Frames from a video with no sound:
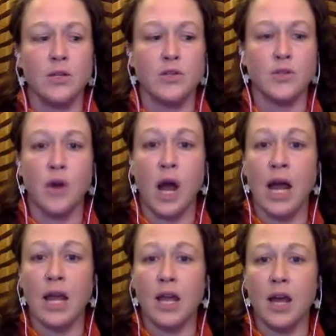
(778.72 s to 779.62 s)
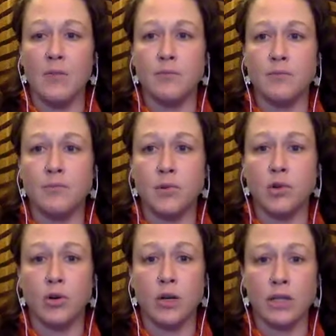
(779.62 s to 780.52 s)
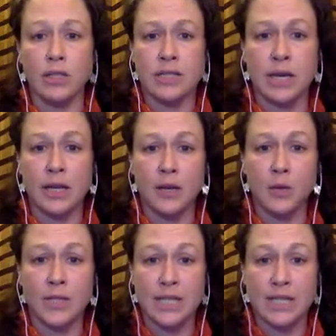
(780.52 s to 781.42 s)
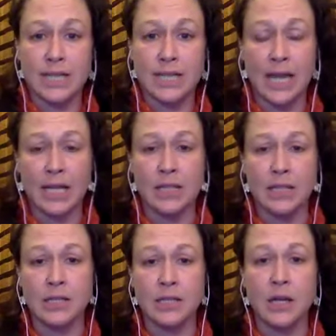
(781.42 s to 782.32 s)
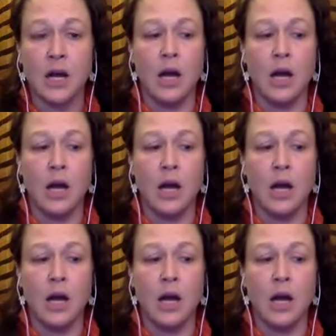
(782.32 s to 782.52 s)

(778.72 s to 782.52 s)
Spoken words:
so I am currently studying with Stacey Haynes.